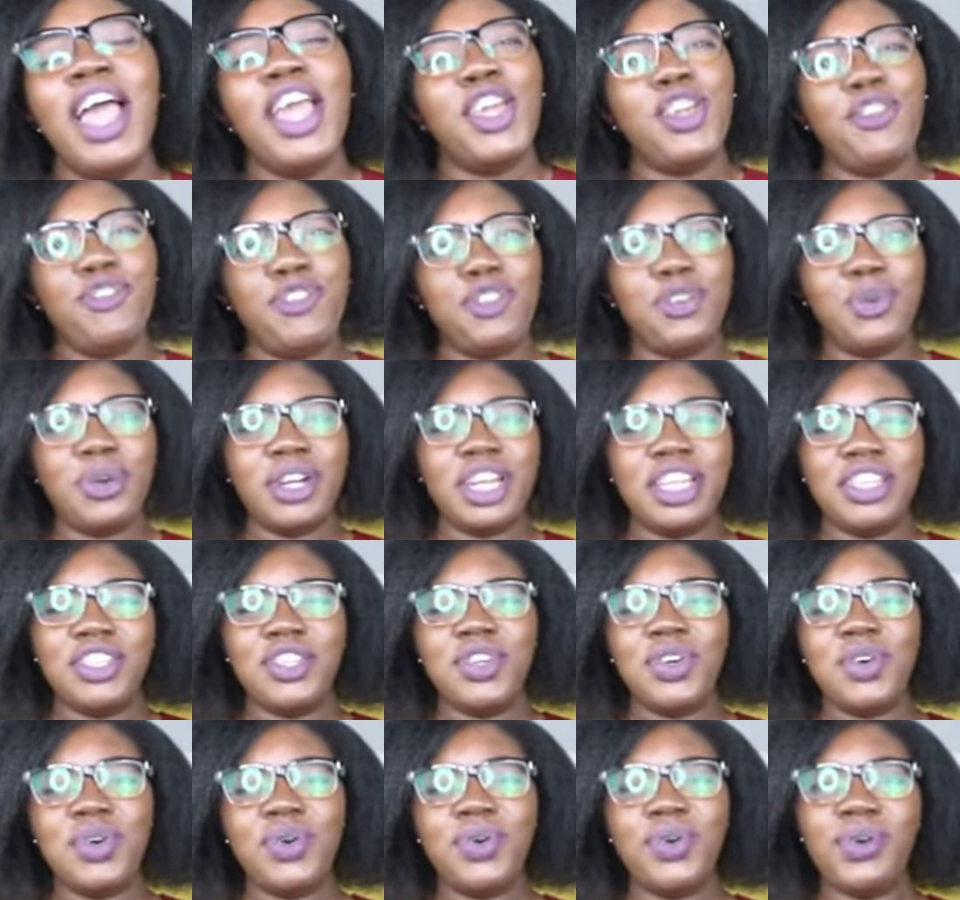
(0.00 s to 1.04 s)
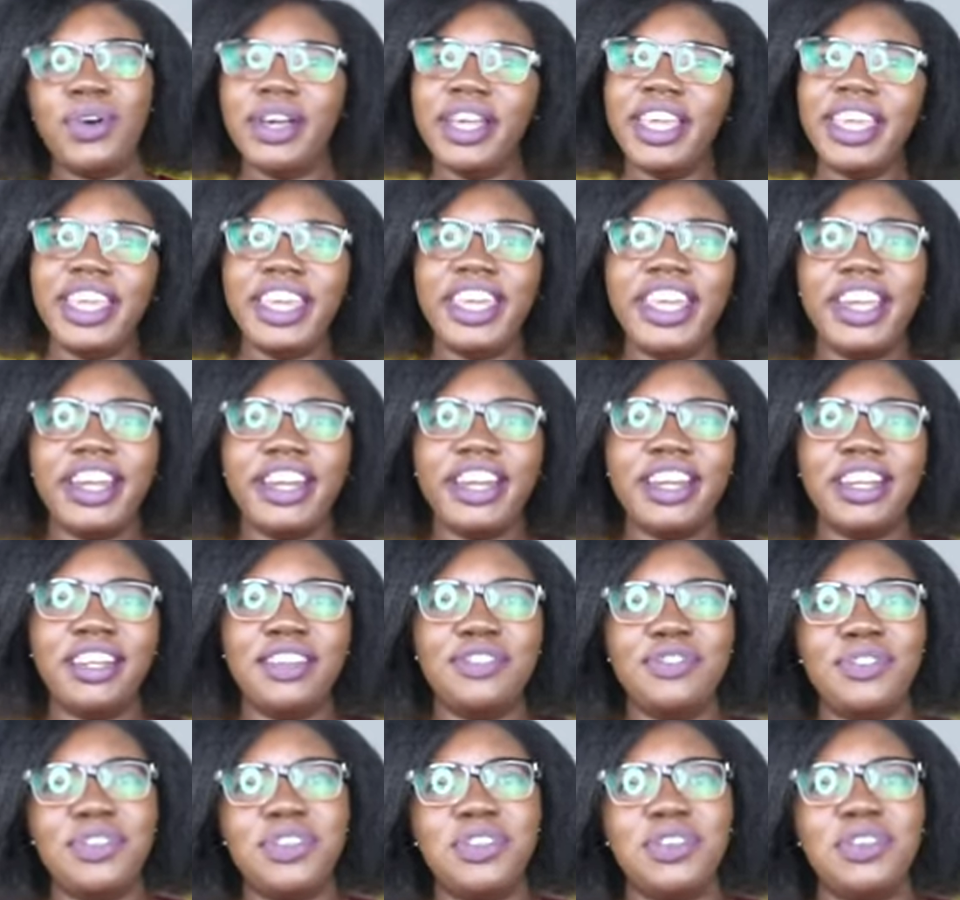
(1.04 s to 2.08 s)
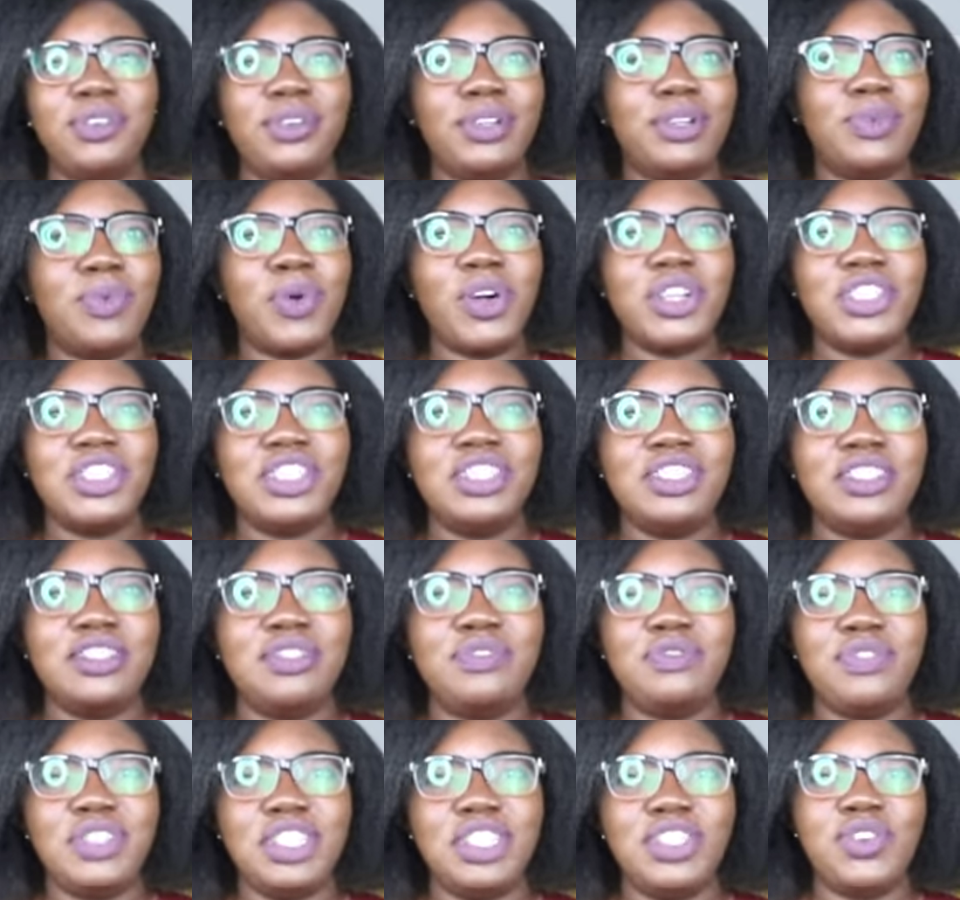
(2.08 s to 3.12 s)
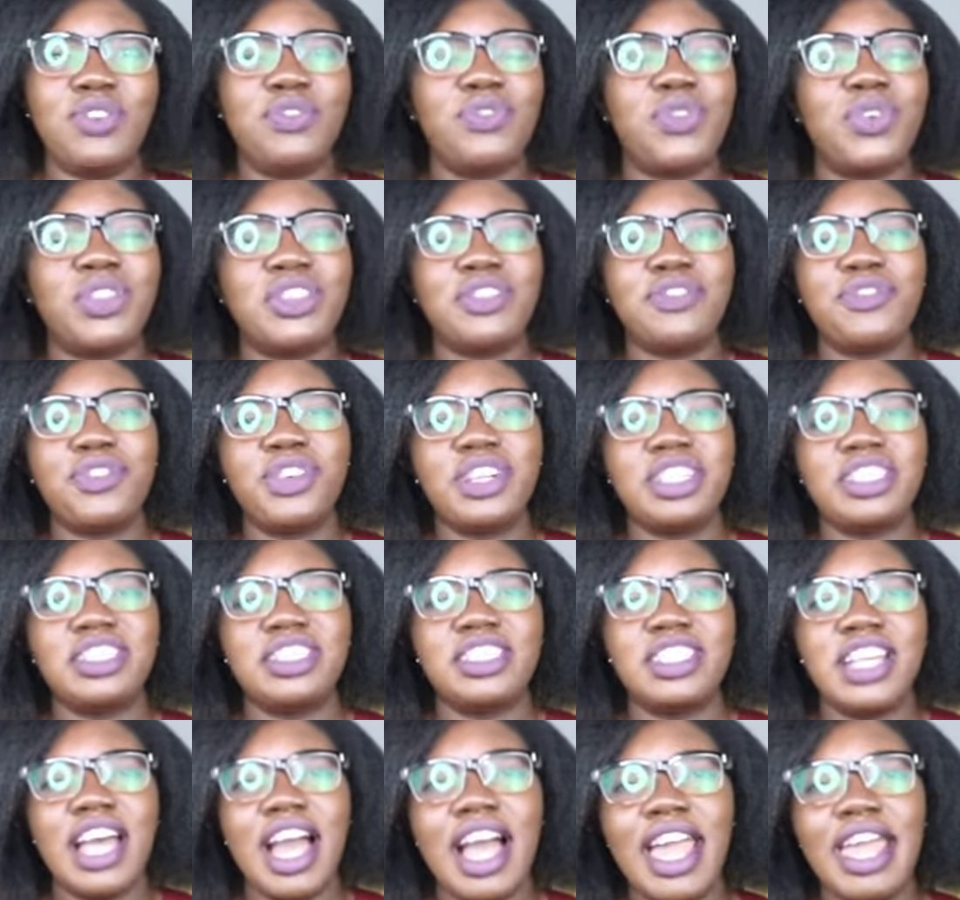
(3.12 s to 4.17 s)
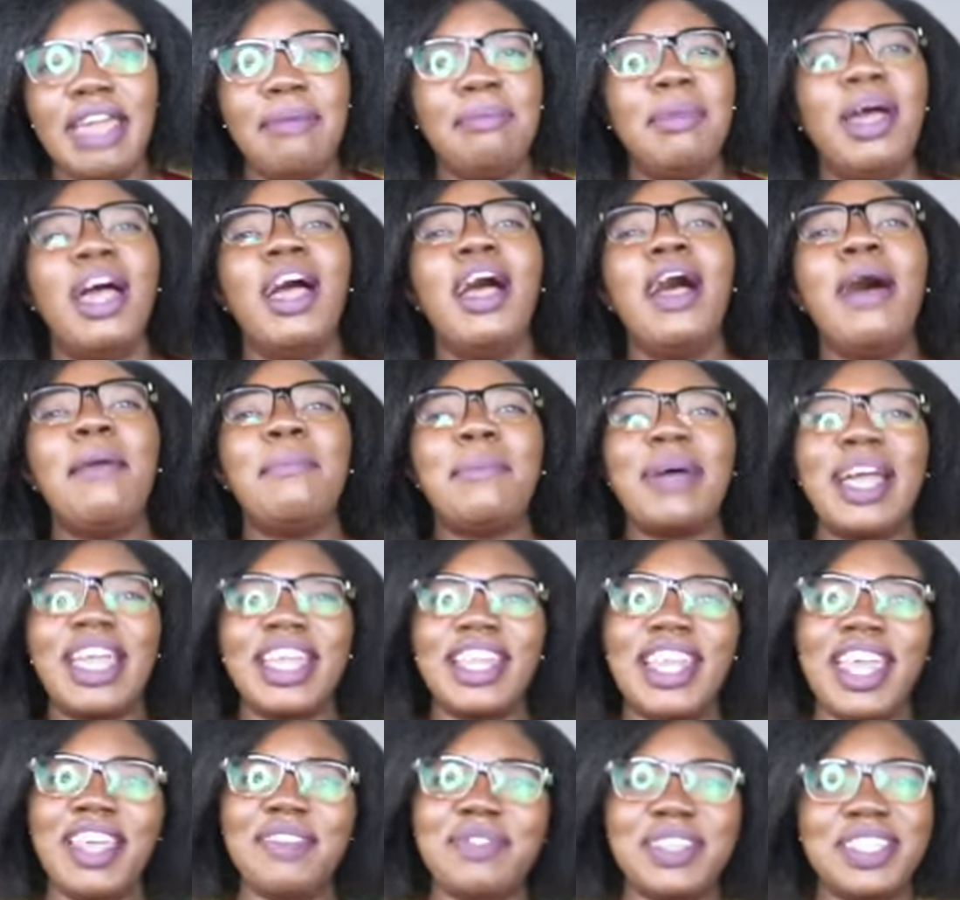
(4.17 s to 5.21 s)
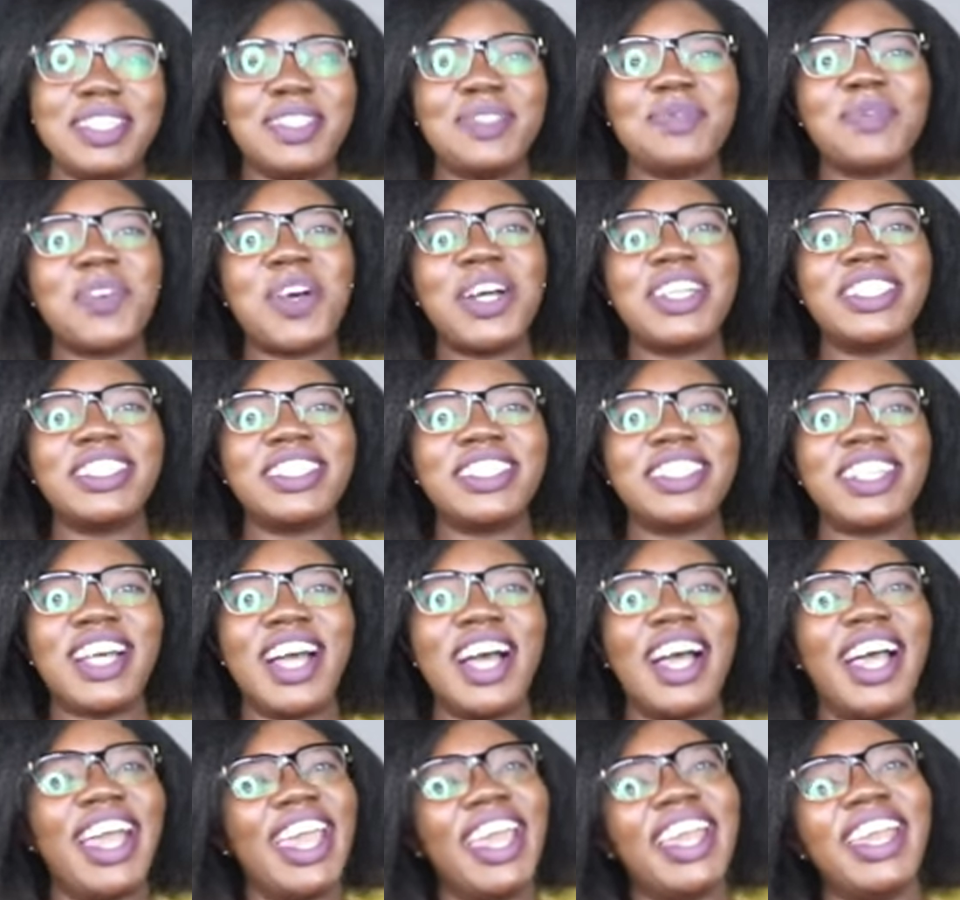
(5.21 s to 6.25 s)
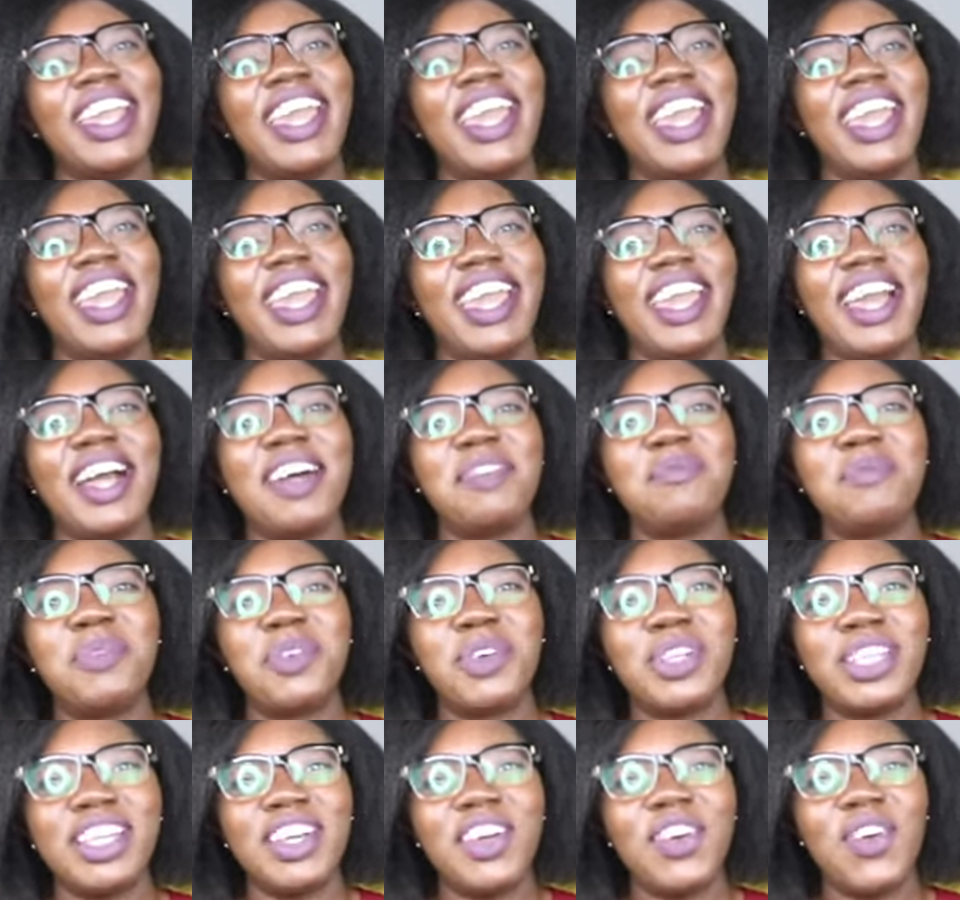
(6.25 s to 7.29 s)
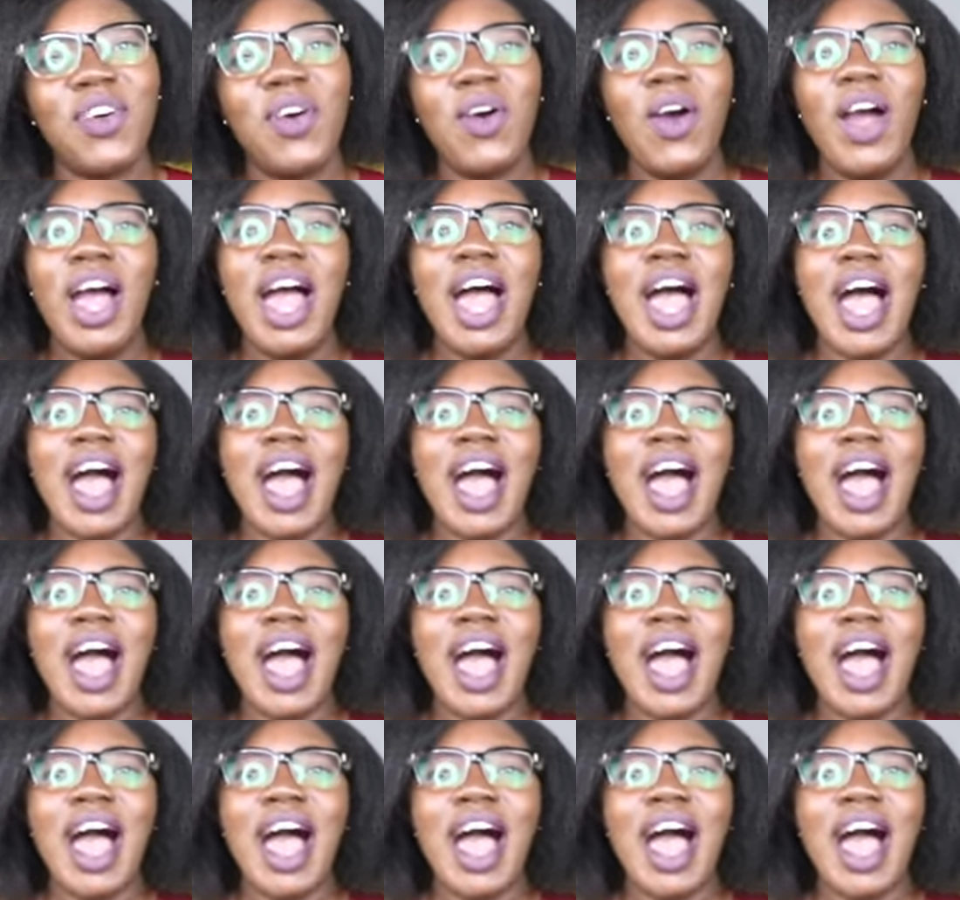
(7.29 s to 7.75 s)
If you are new here, if you are watching this video for the first time, my name is Mwansa, aka Her Body Goal.